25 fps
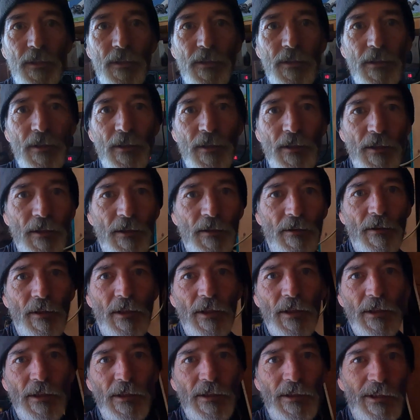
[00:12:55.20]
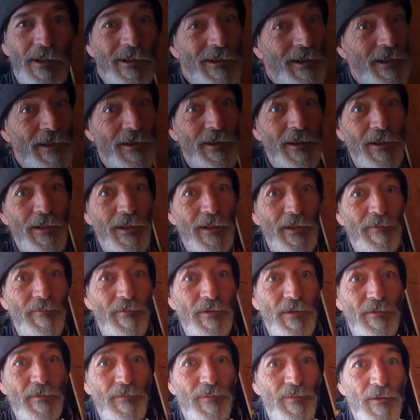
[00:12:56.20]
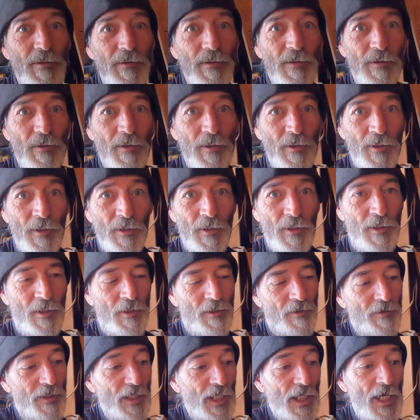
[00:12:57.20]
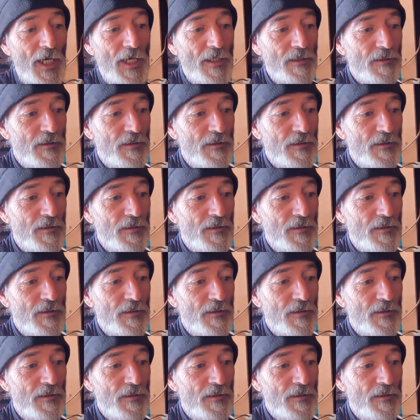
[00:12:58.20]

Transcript: knowledge I can give you for that.